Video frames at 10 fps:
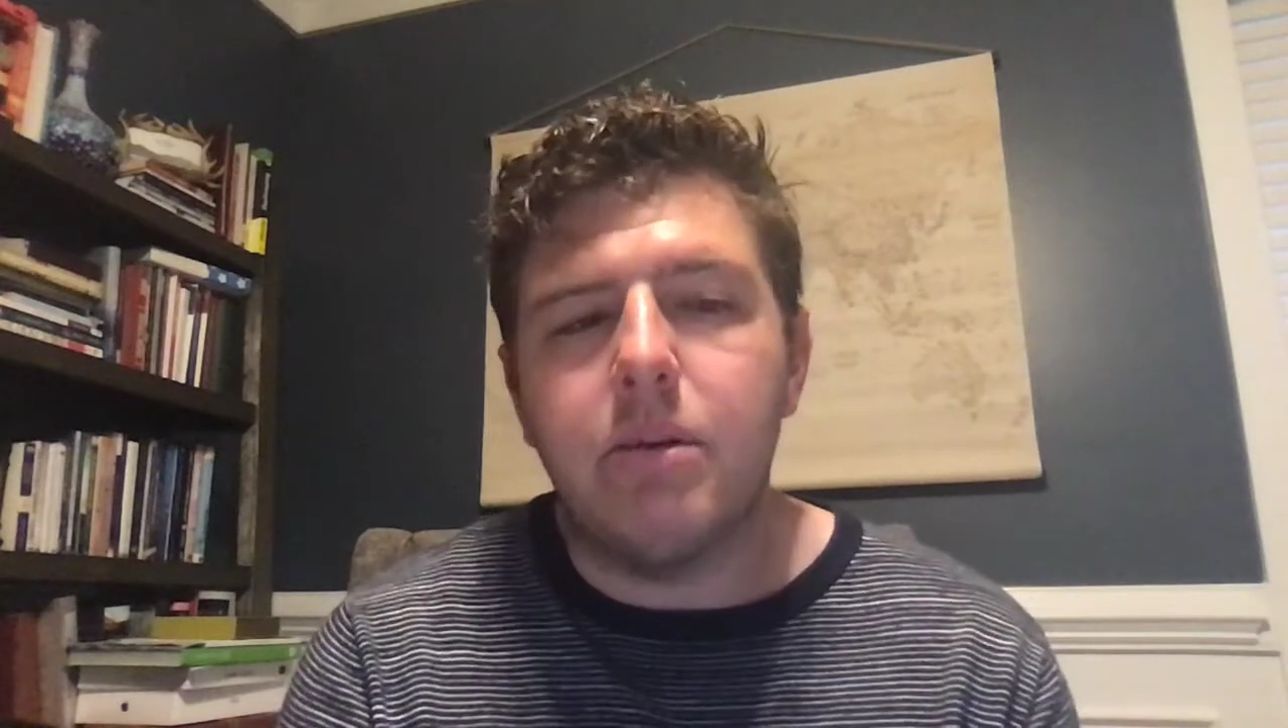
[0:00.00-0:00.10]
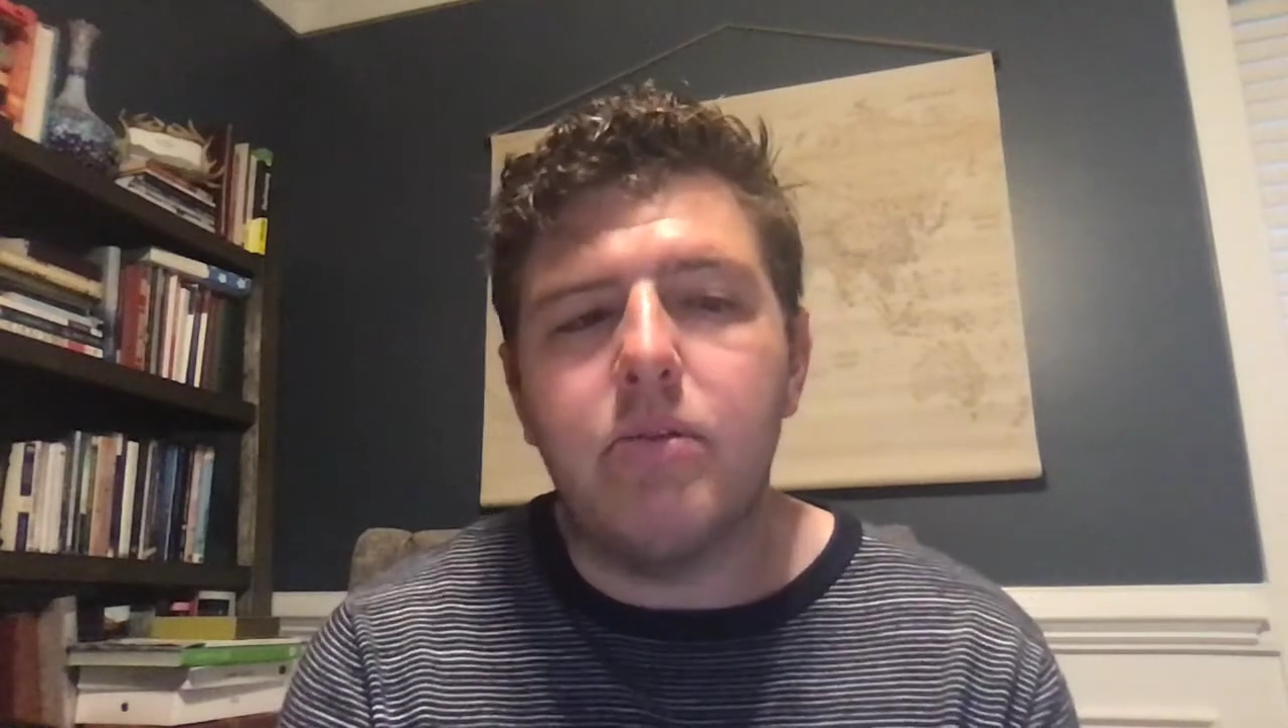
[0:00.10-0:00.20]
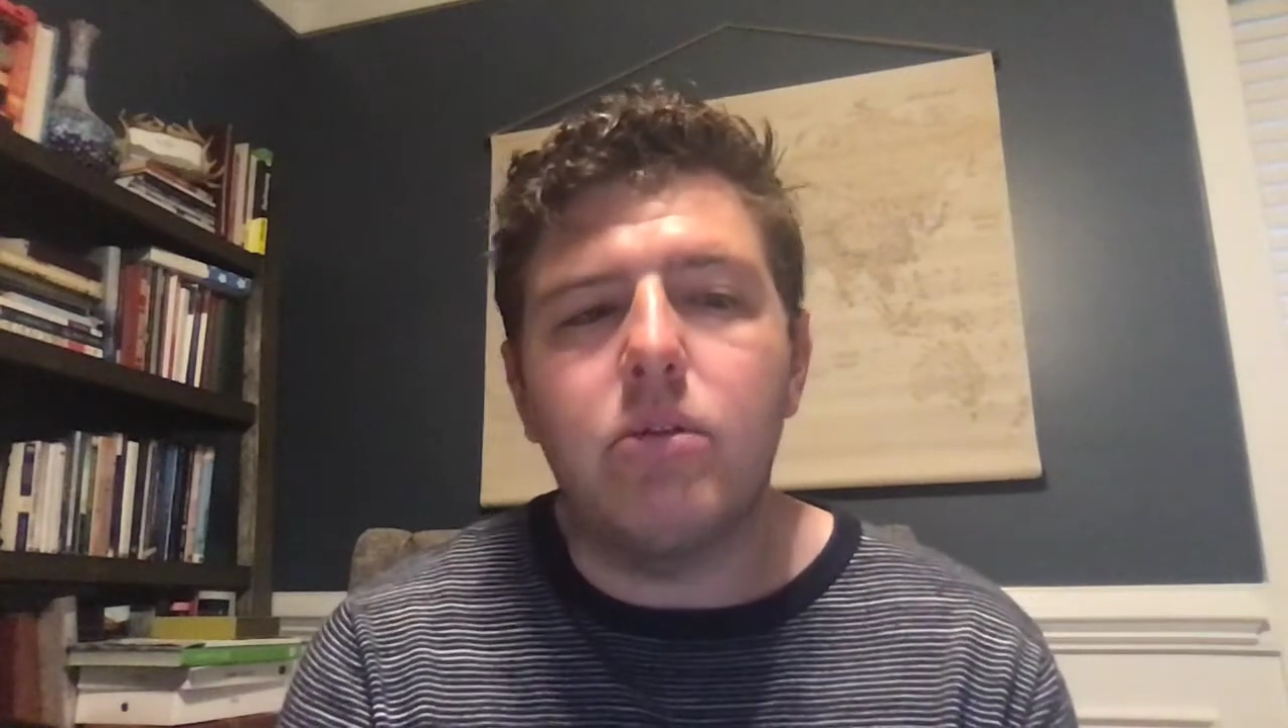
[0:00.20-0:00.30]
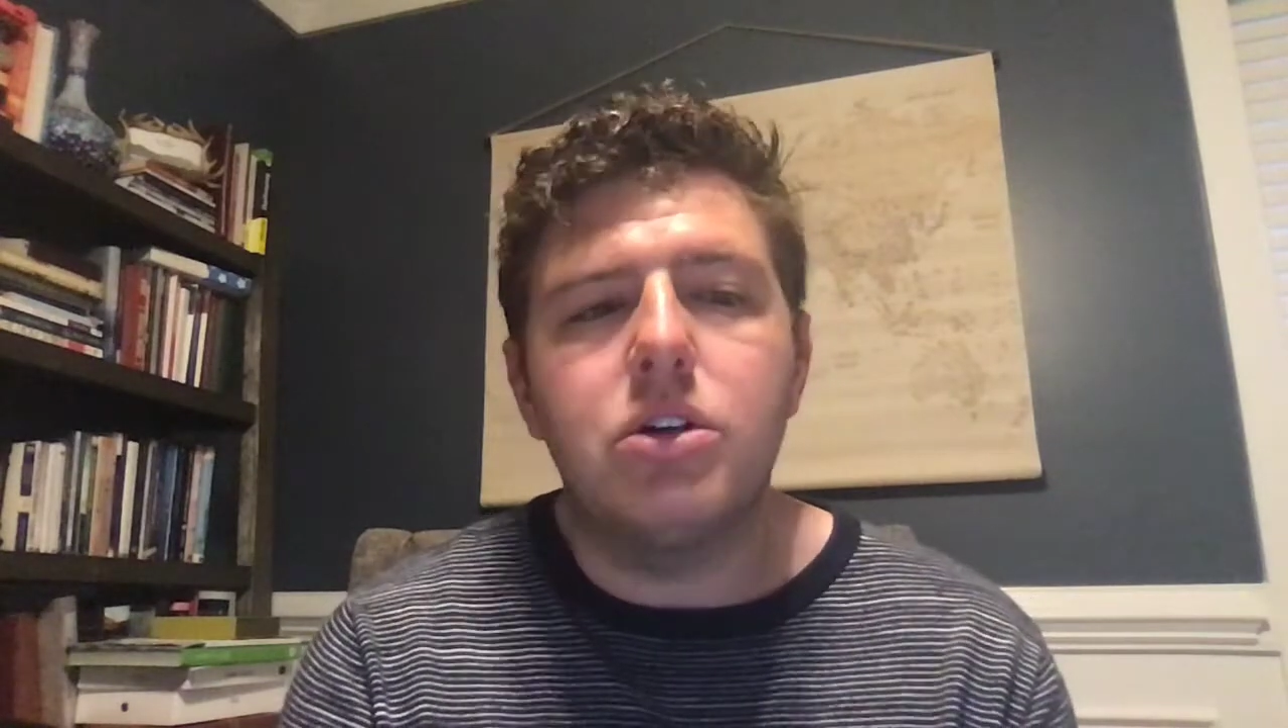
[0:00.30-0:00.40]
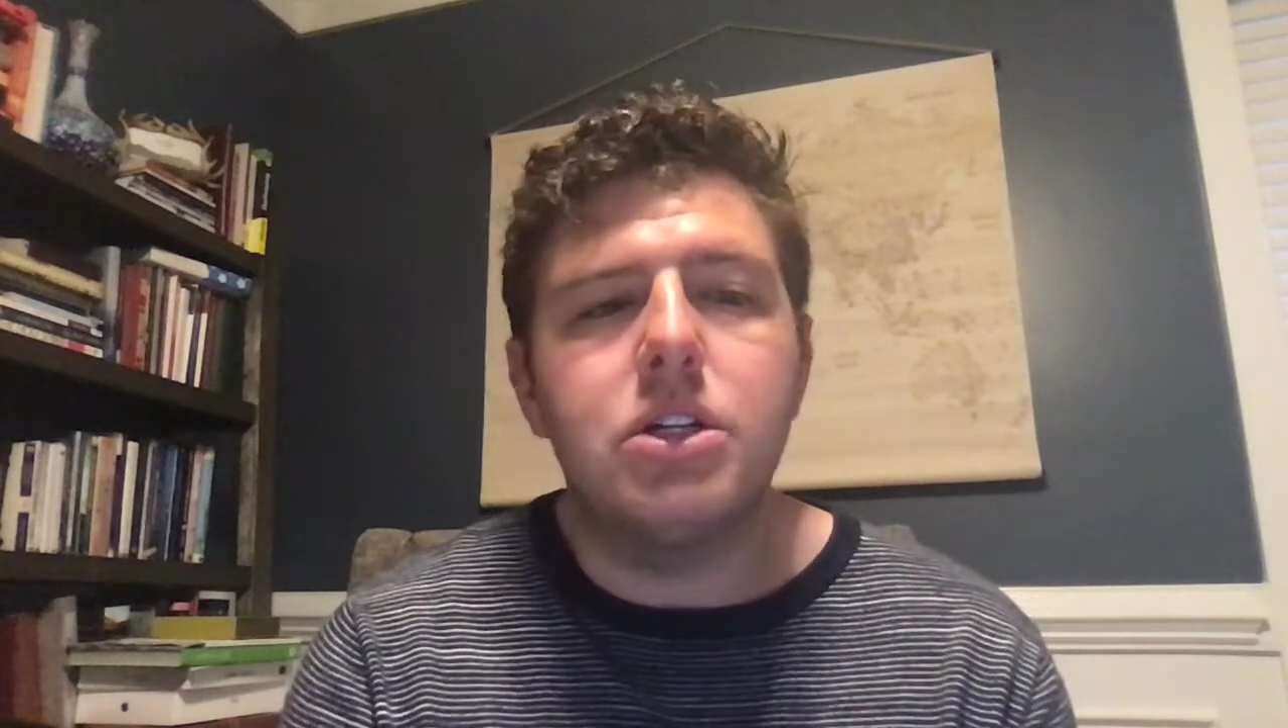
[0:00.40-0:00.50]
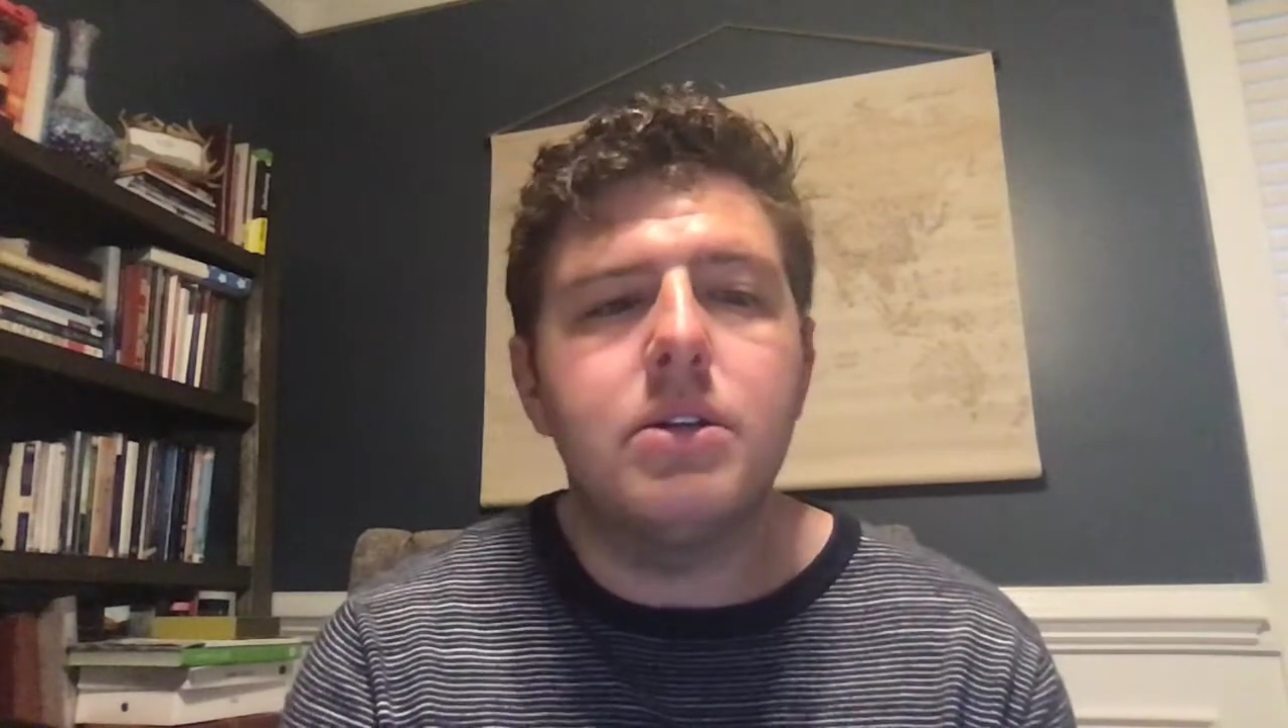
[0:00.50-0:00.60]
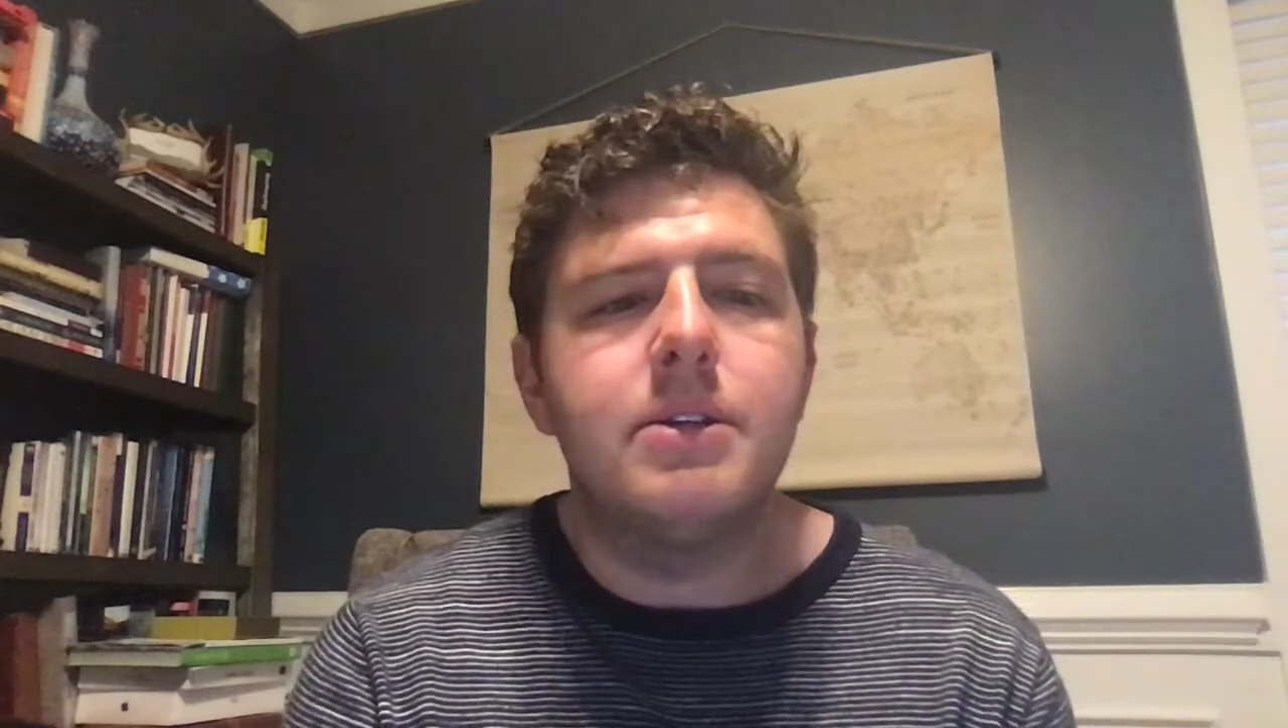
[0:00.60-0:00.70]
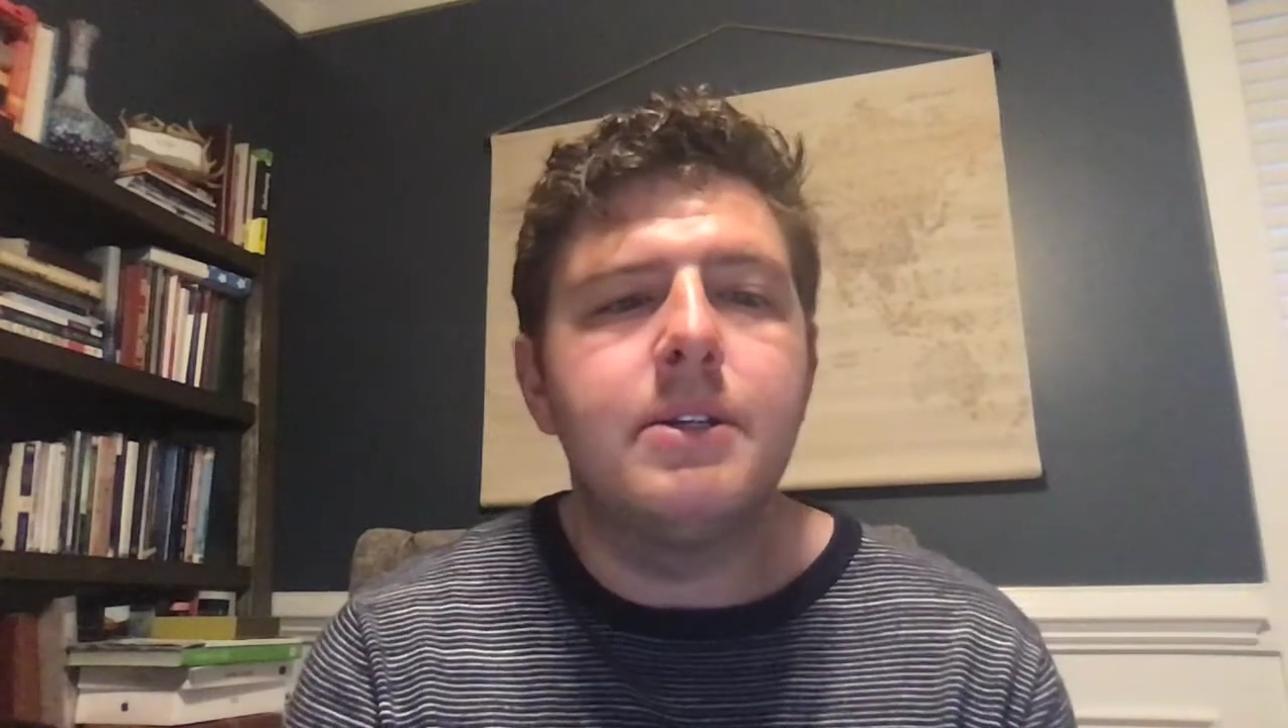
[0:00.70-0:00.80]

fortune,